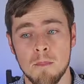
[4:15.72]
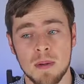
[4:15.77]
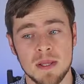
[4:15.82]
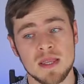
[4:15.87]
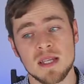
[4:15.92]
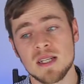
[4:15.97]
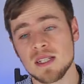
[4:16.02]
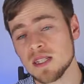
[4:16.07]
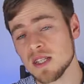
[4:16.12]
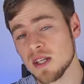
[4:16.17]
But
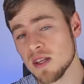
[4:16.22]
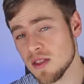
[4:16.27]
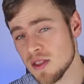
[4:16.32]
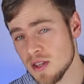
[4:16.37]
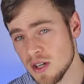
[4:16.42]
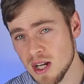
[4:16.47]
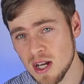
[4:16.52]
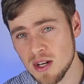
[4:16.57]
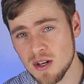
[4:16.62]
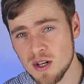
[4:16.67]
this
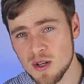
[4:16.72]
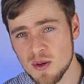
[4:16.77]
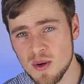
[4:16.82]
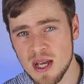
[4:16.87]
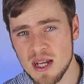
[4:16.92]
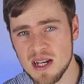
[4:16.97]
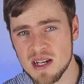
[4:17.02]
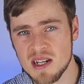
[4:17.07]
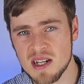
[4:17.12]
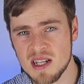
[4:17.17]
300
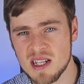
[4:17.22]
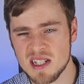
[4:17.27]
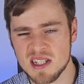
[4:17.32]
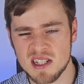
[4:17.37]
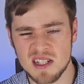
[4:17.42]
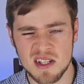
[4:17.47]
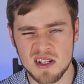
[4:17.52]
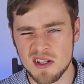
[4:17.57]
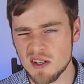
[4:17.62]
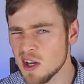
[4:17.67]
Rand
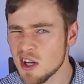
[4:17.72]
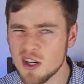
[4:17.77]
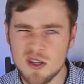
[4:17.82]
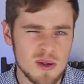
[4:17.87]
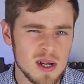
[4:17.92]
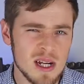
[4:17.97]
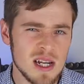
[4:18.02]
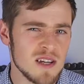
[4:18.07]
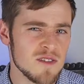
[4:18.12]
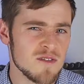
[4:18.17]
is not
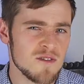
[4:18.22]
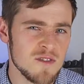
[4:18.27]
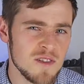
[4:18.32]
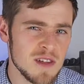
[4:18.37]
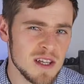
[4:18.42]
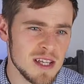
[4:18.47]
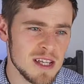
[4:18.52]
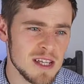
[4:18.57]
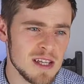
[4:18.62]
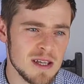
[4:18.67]
really a
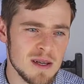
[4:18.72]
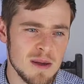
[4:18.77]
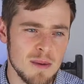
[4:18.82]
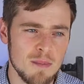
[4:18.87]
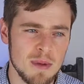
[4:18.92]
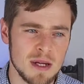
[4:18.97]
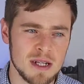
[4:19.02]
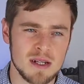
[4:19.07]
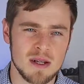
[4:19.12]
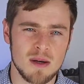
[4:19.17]
fee,
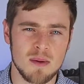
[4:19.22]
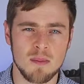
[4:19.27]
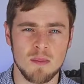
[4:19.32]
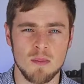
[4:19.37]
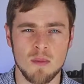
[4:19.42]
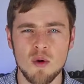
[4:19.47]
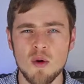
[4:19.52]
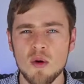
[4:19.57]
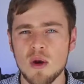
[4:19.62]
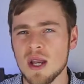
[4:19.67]
but
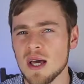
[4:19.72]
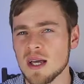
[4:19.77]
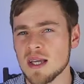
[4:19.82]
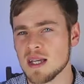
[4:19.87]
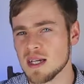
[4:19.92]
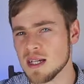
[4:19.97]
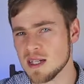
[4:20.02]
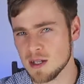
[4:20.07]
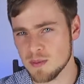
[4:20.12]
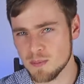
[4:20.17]
more
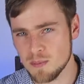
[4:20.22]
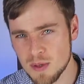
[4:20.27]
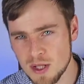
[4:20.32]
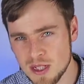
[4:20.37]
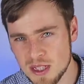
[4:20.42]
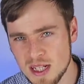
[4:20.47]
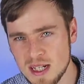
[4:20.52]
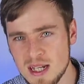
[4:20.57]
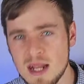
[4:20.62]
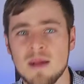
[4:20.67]
like a
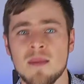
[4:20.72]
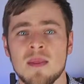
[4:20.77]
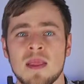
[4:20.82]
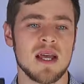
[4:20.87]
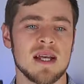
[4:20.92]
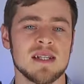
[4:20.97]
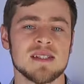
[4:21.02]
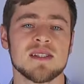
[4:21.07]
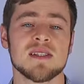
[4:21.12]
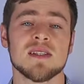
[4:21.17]
deposit,
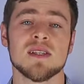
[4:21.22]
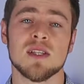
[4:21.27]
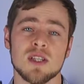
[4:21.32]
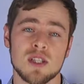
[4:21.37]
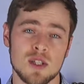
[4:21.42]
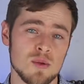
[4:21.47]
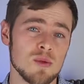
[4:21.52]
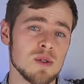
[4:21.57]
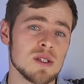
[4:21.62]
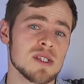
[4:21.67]
as
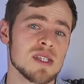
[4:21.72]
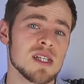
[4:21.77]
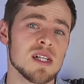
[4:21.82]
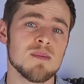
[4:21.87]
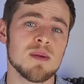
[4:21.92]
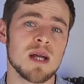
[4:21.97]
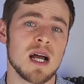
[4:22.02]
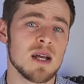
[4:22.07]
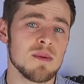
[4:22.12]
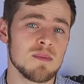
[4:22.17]
you will still
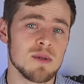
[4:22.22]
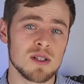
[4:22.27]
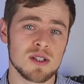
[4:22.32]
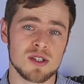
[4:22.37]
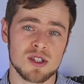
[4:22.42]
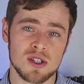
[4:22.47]
be able